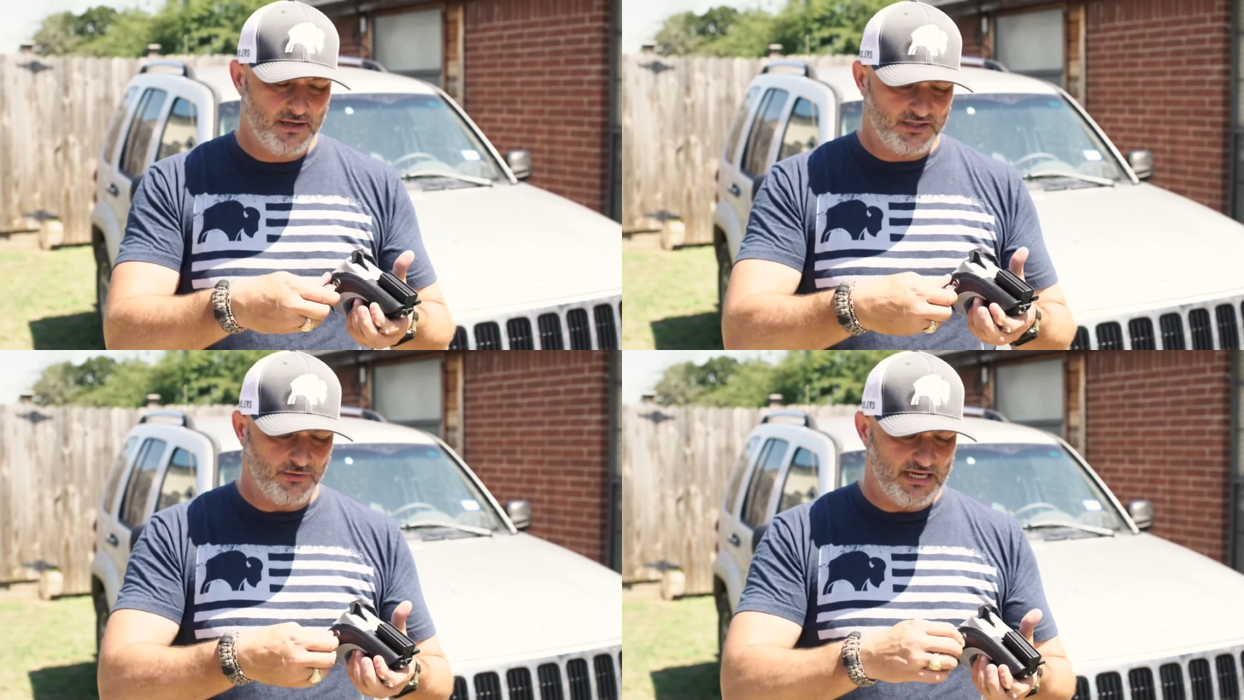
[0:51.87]

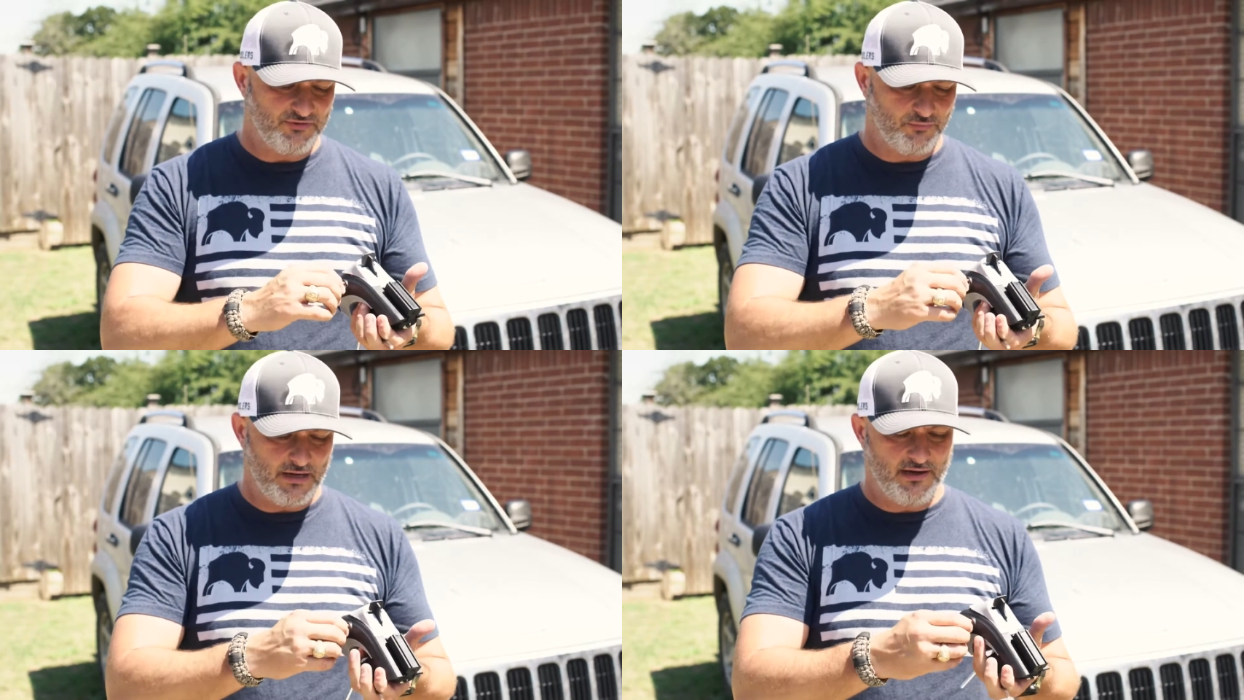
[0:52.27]
So
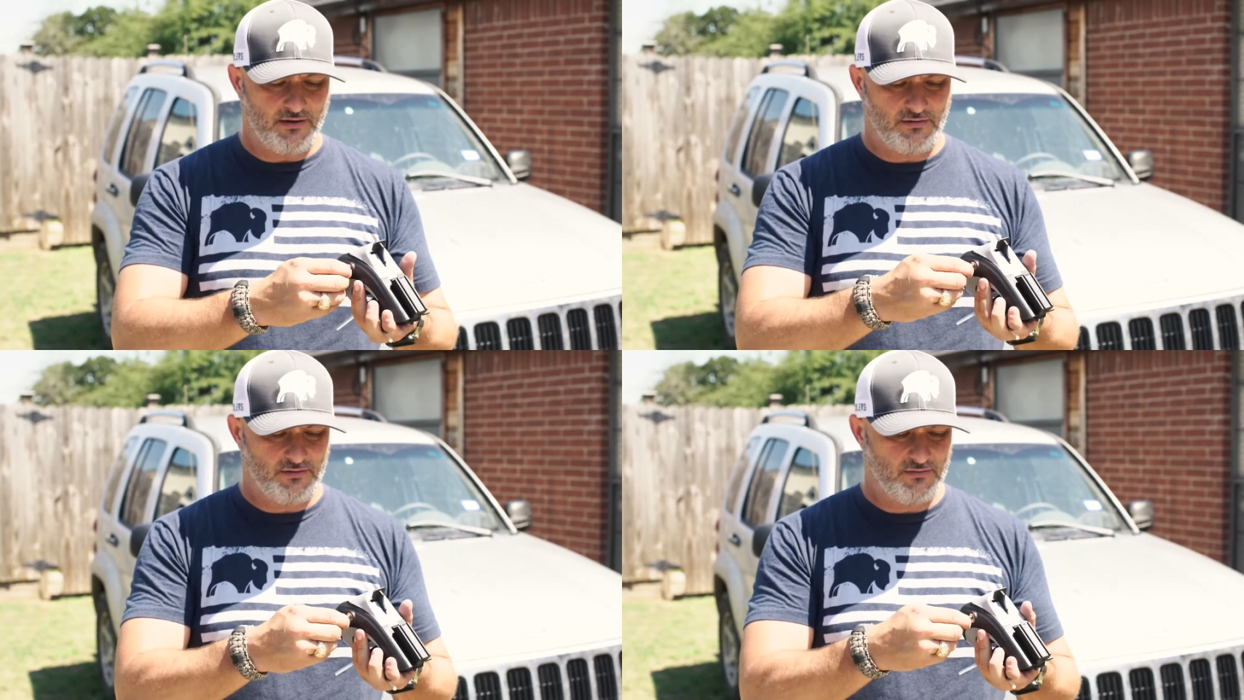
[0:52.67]
each
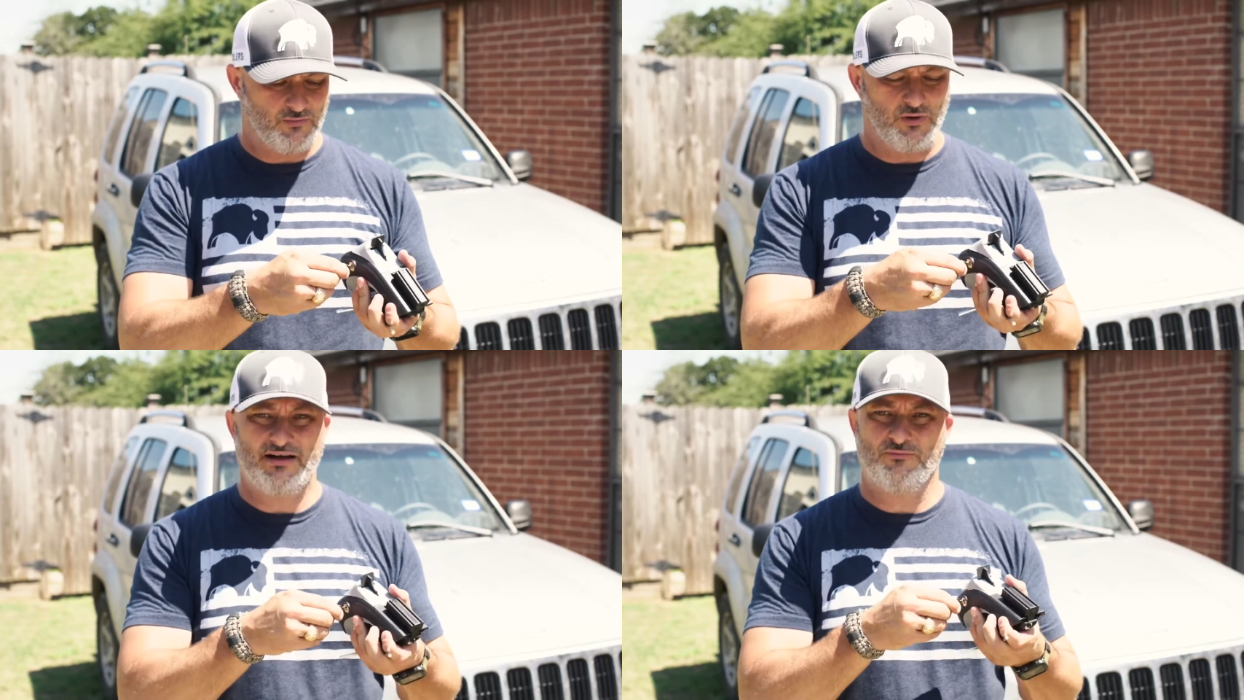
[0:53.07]
rail
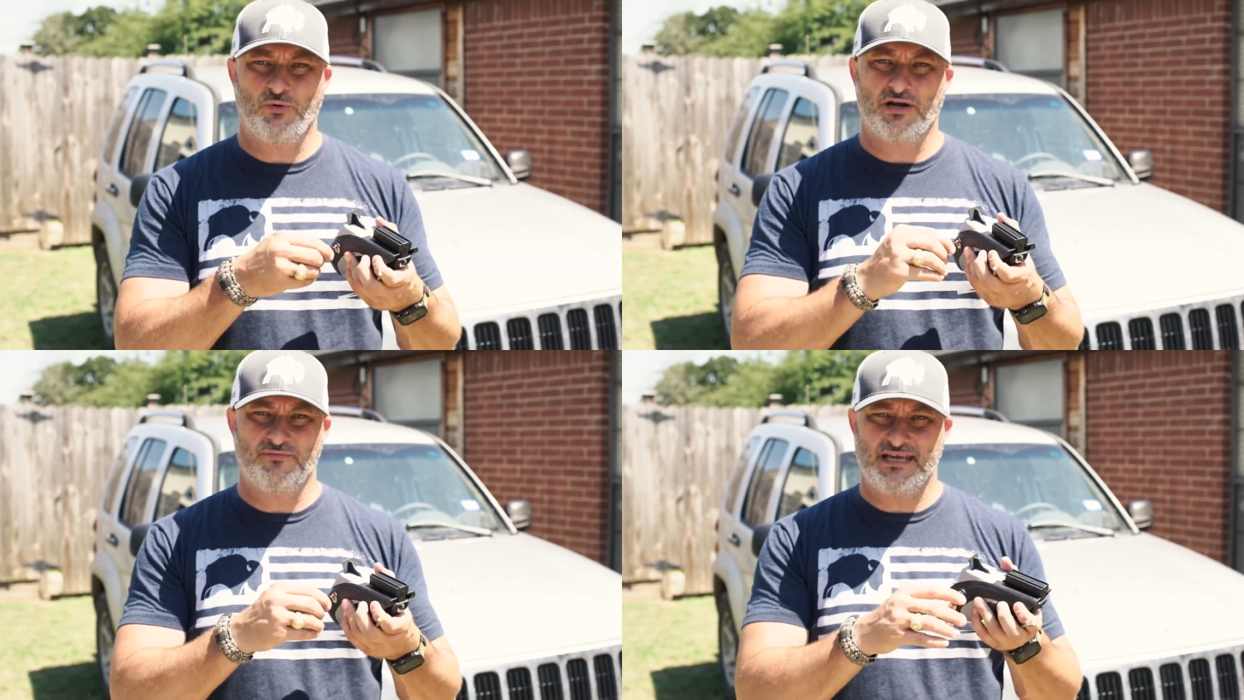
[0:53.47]
will have
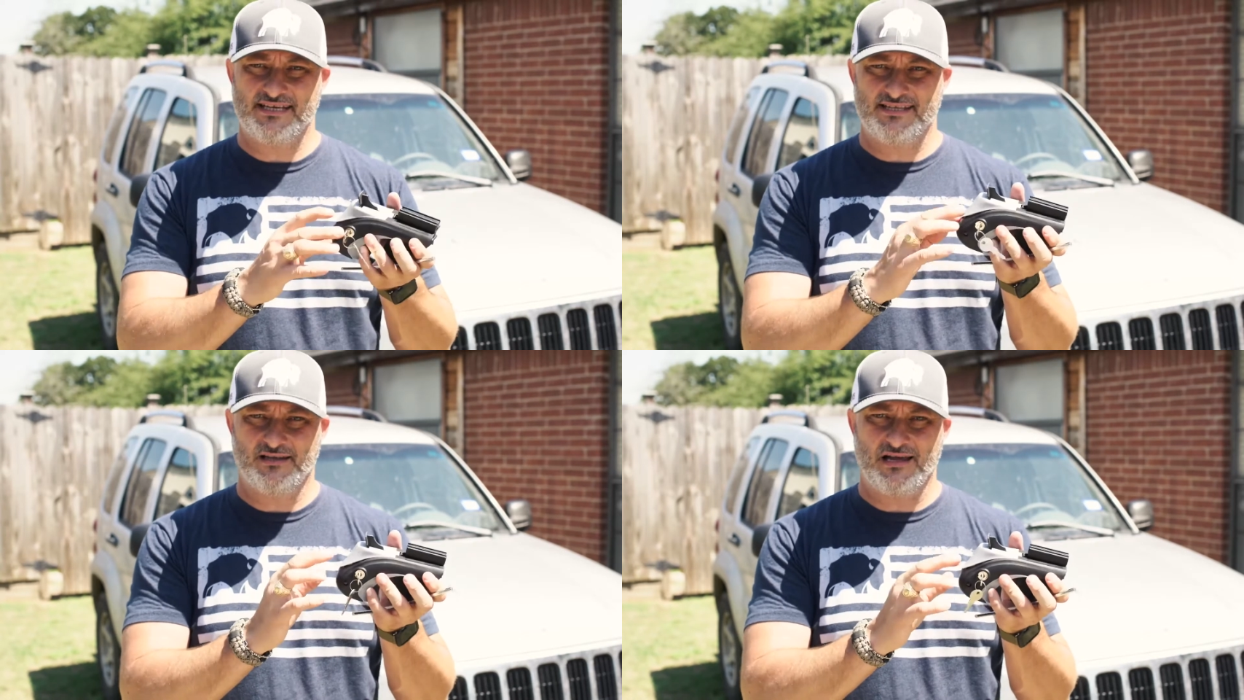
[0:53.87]
one of
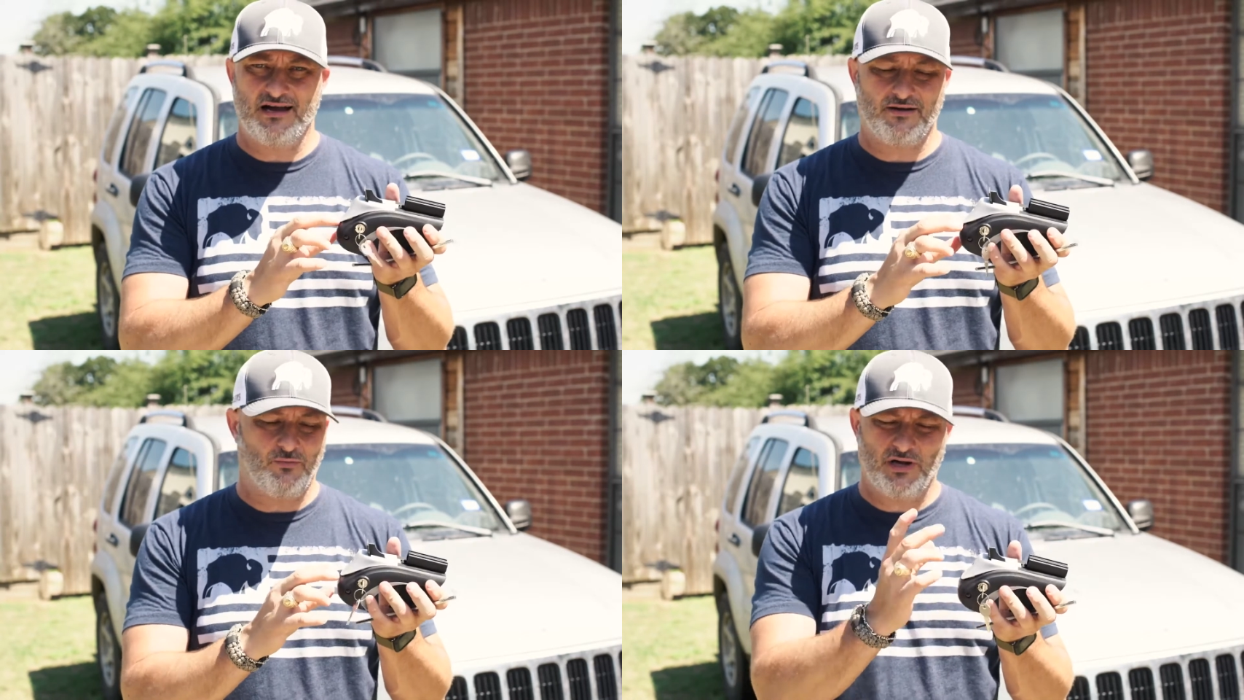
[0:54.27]
these that
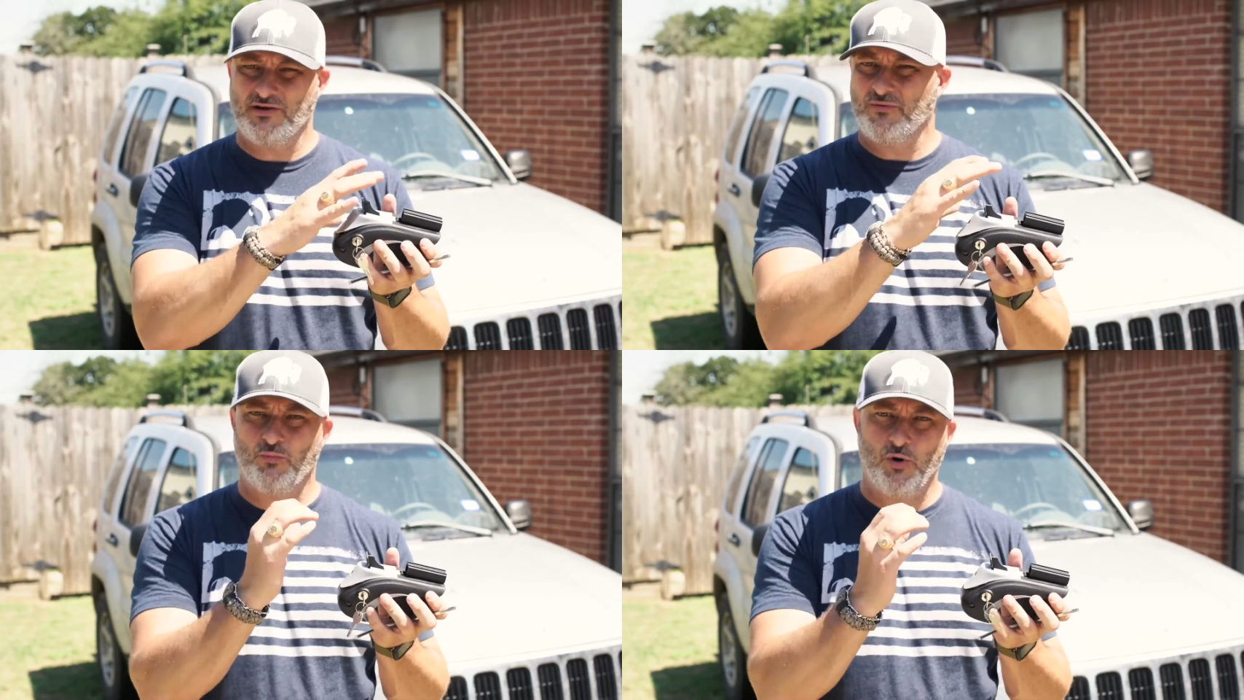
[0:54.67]
lock. One
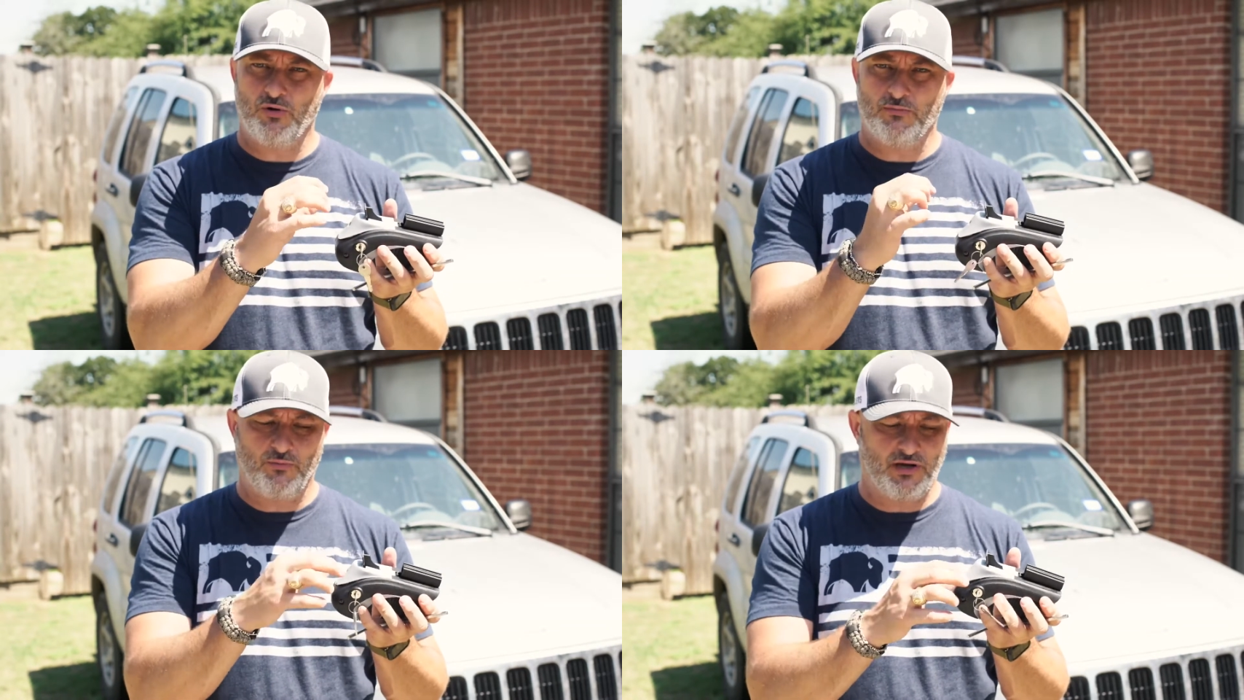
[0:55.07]
of them
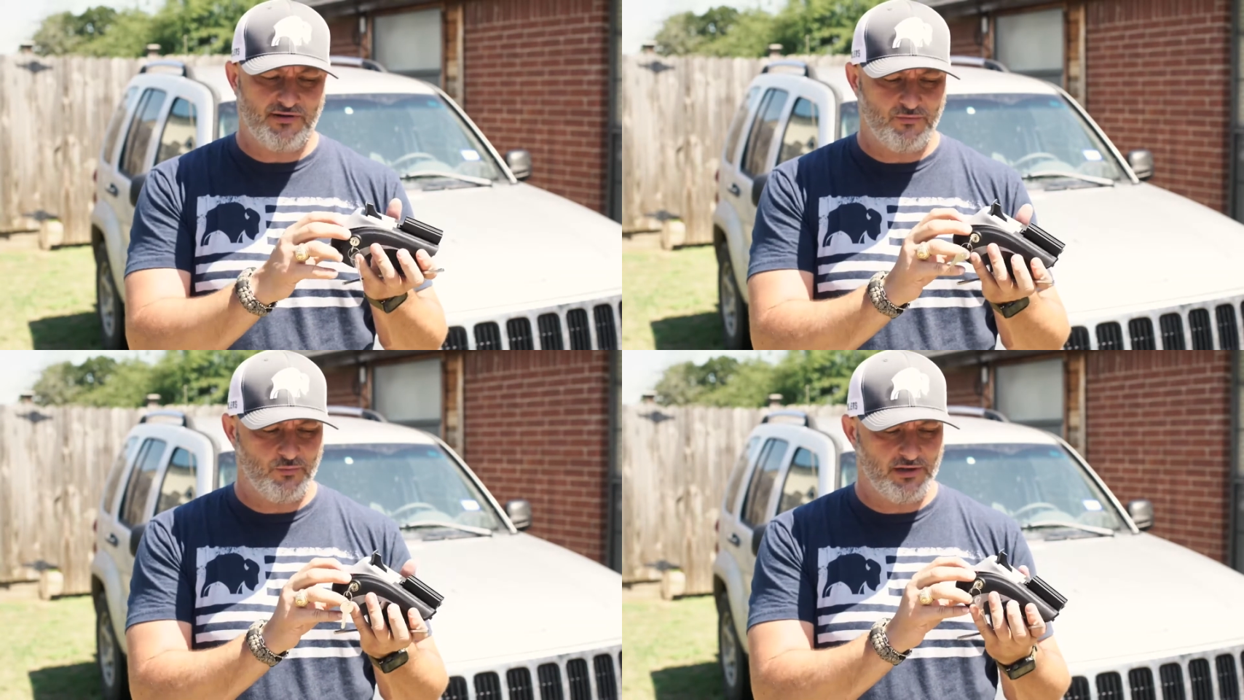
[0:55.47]
won't, but one
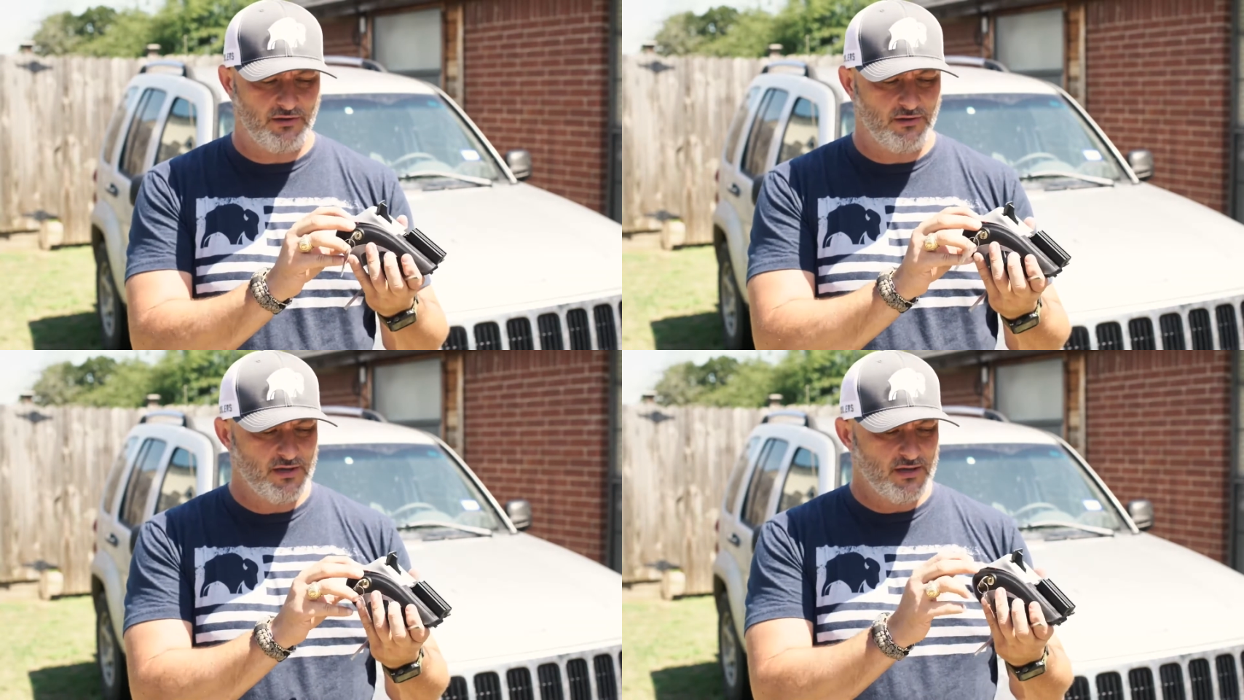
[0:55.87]
of them will.